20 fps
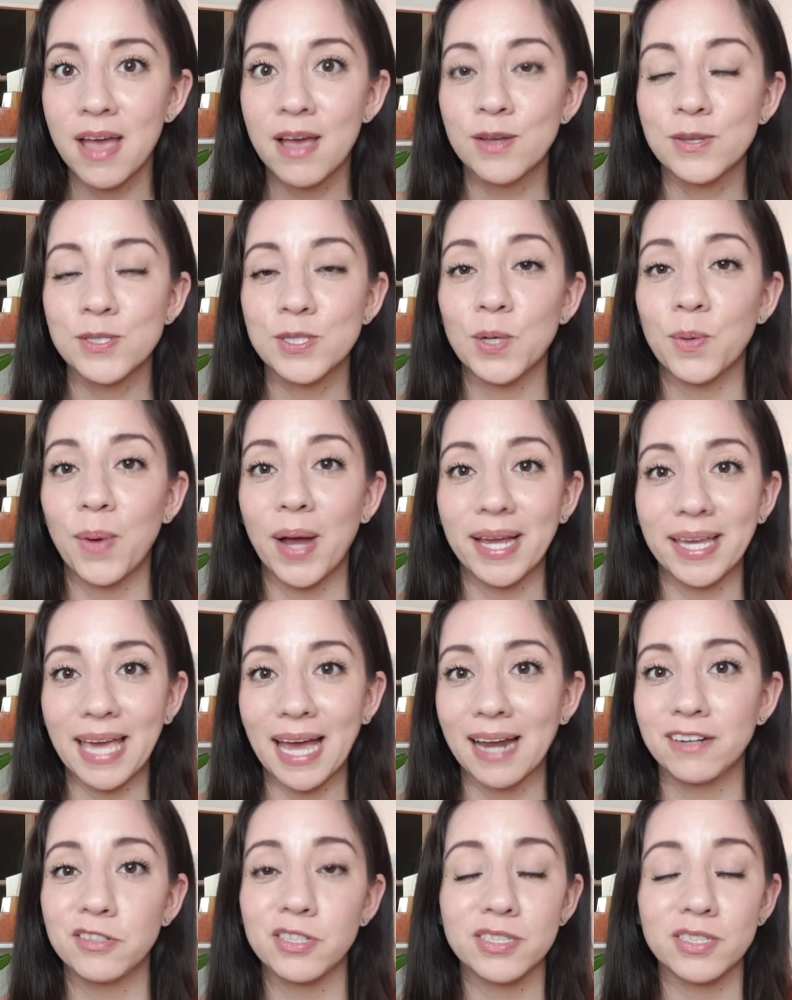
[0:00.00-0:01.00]
So
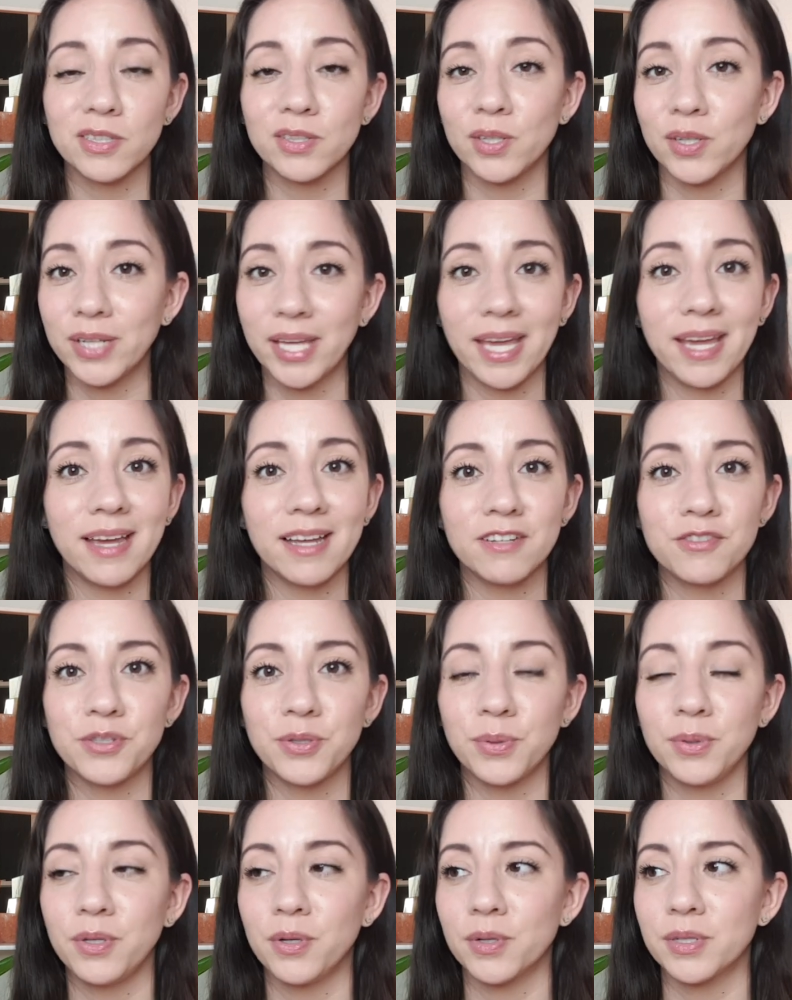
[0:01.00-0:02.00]
again, just looking
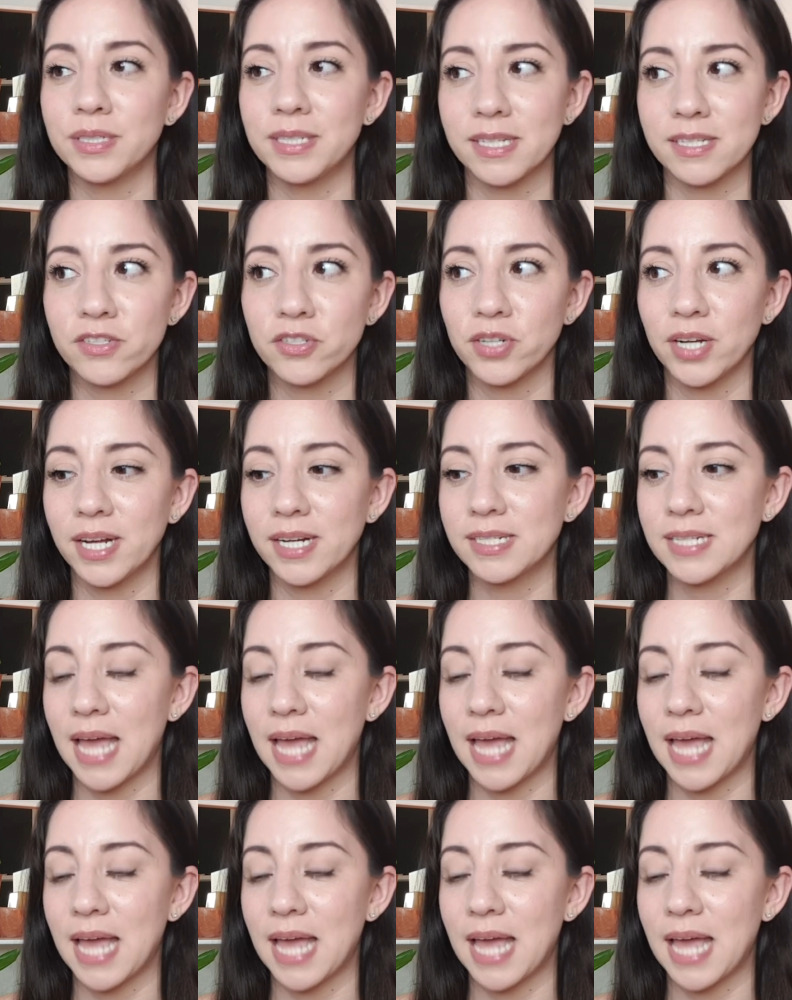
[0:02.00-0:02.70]
into your district